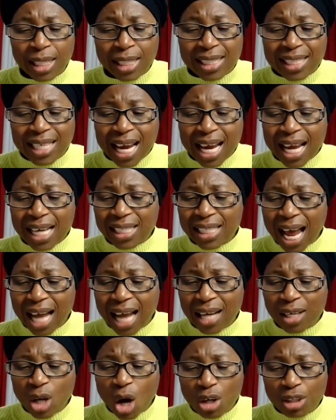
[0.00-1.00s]
Ye
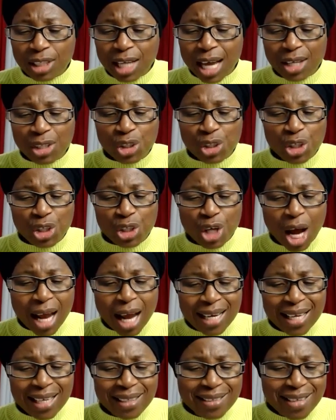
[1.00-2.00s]
shall not uh,
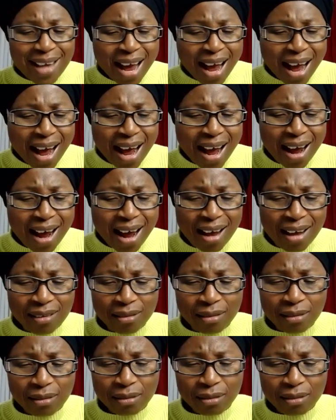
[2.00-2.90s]
surely die.